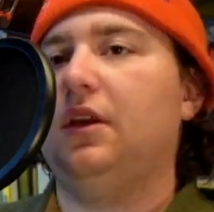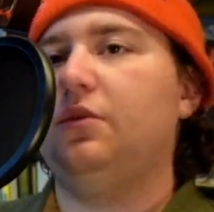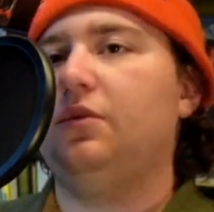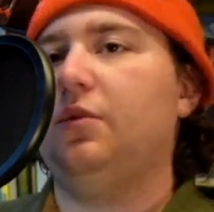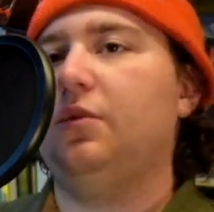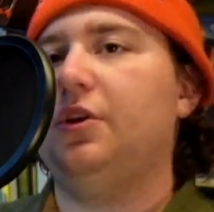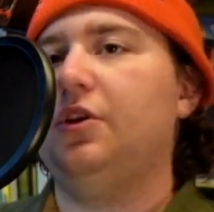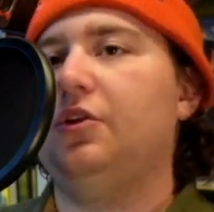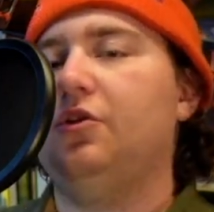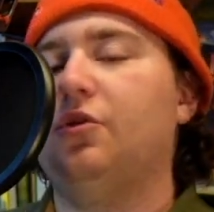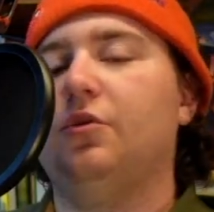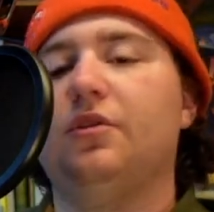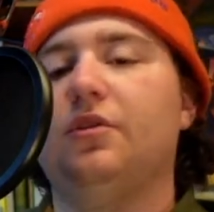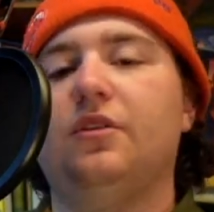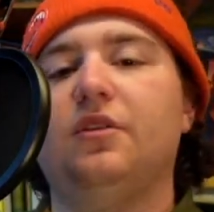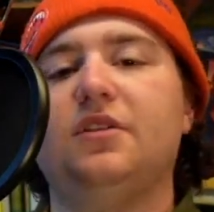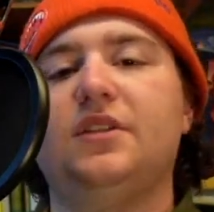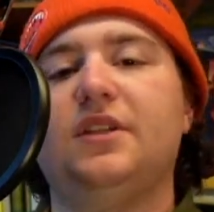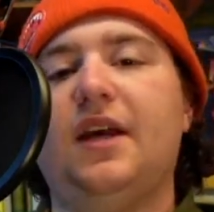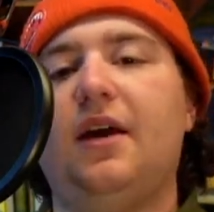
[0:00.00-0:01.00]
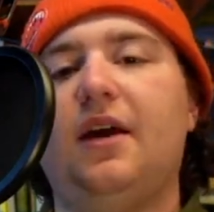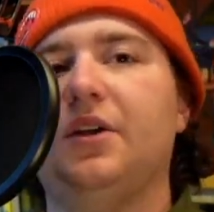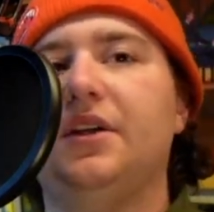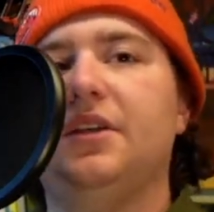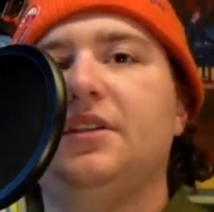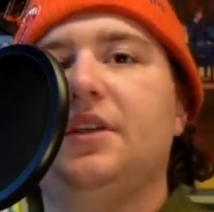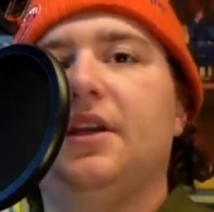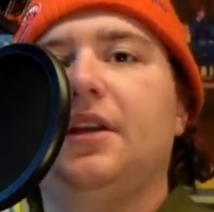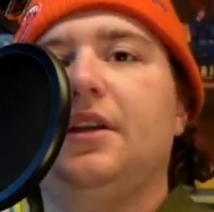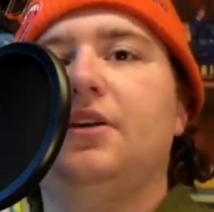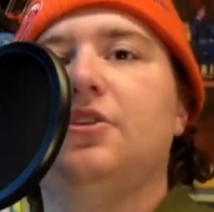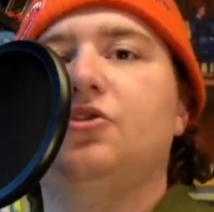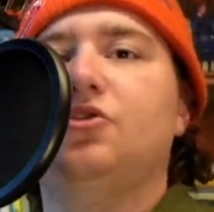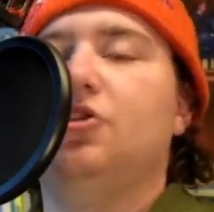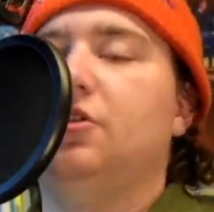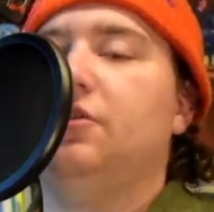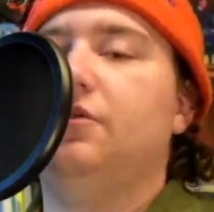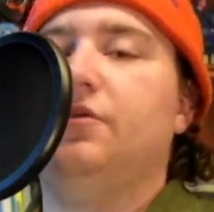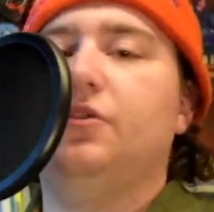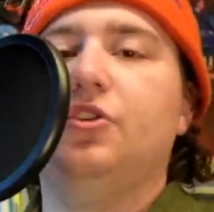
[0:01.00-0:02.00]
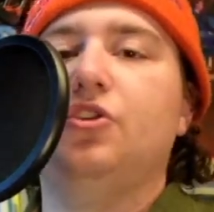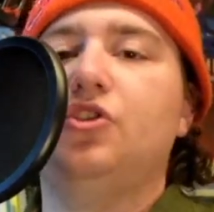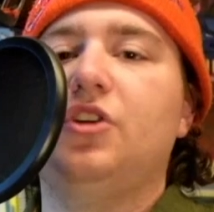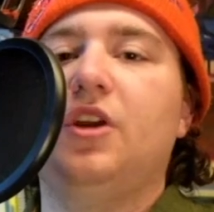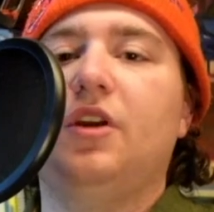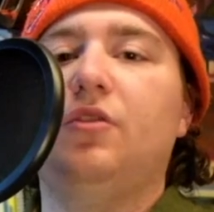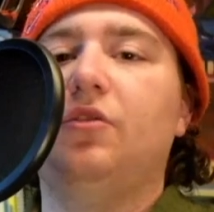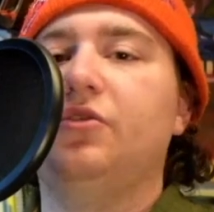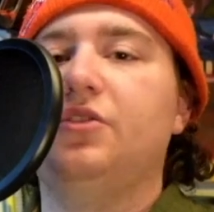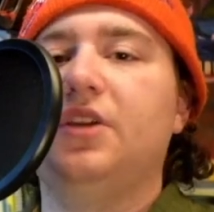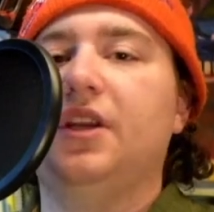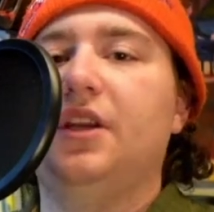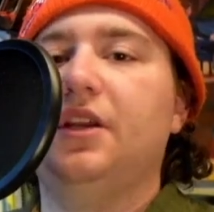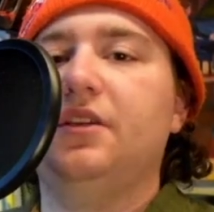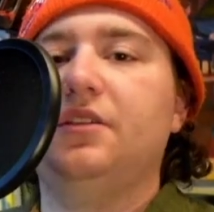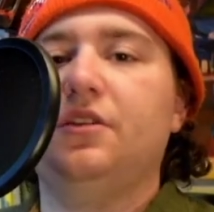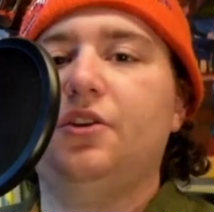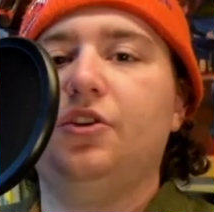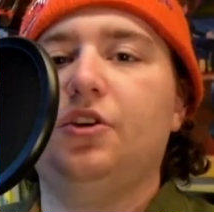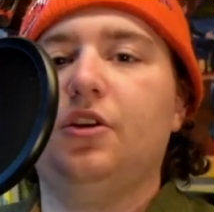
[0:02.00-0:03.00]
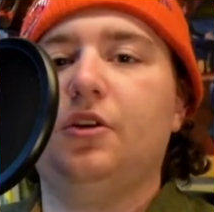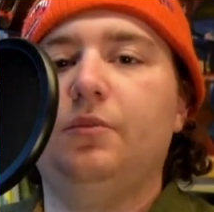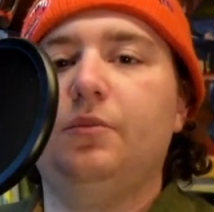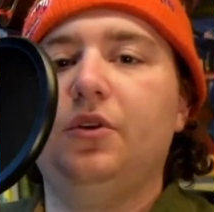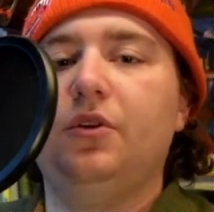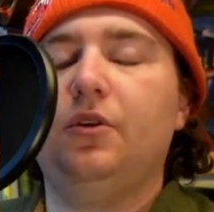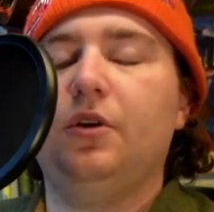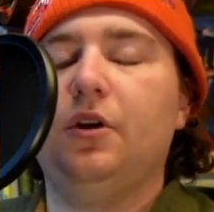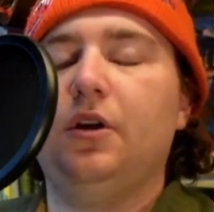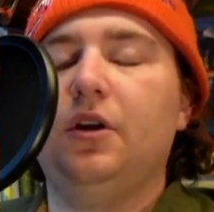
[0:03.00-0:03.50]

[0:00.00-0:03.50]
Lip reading: When you go to the sound settings, just for the general settings on your computer,